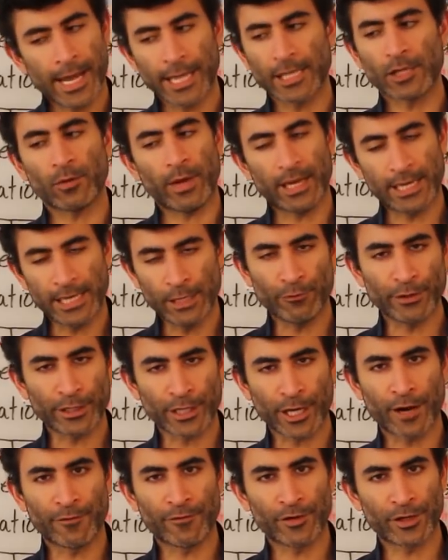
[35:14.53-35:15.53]
Anyway, he
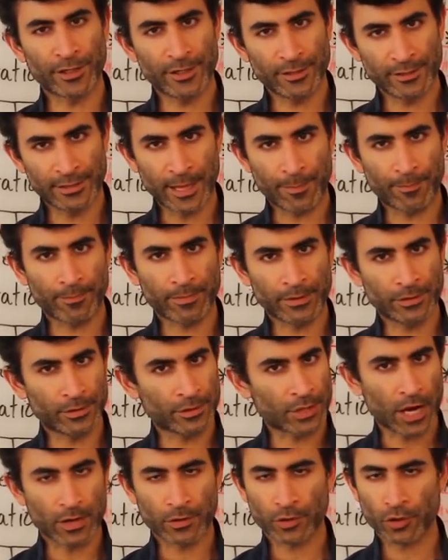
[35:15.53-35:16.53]
recovered. They
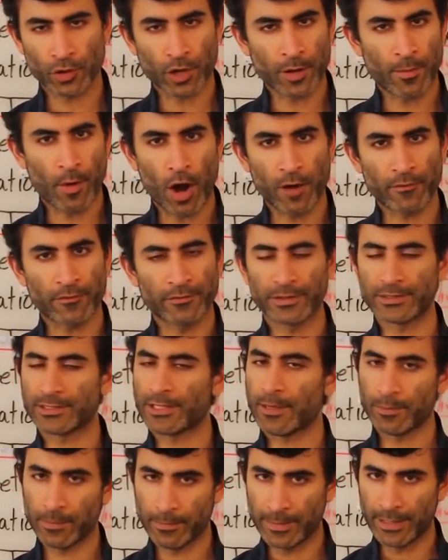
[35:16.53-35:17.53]
took him off of the
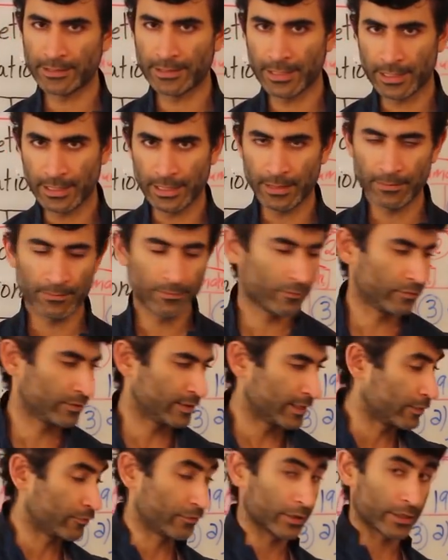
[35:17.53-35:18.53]
supplements and he
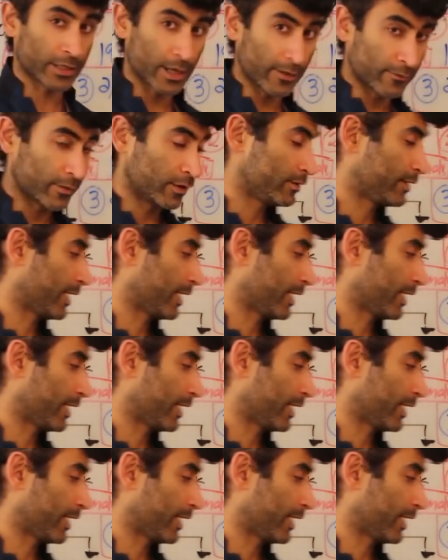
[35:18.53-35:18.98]
did recover,